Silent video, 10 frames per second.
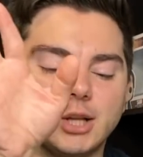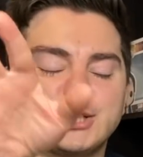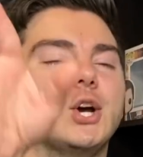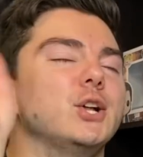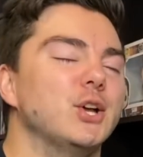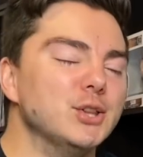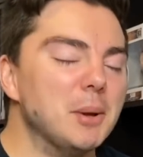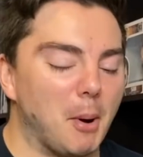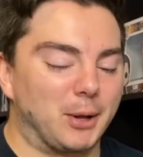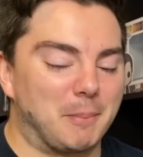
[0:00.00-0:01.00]
Turn you on the
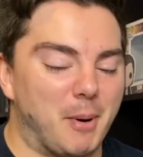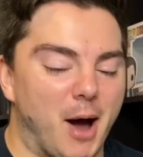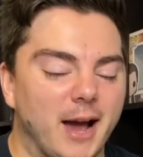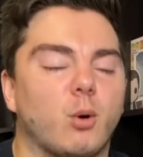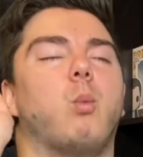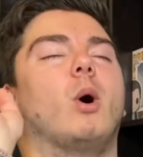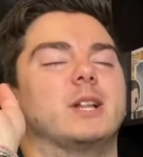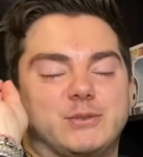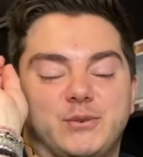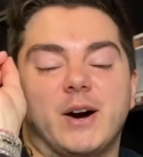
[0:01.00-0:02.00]
motorbike?
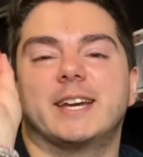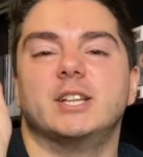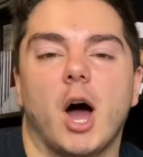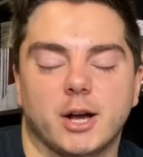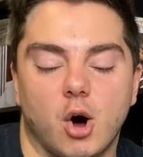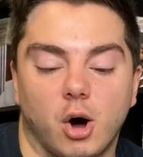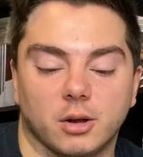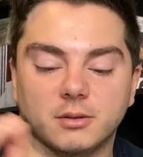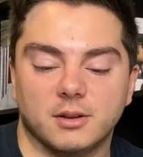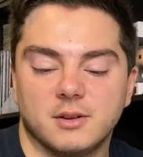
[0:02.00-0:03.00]
What a fucking icon.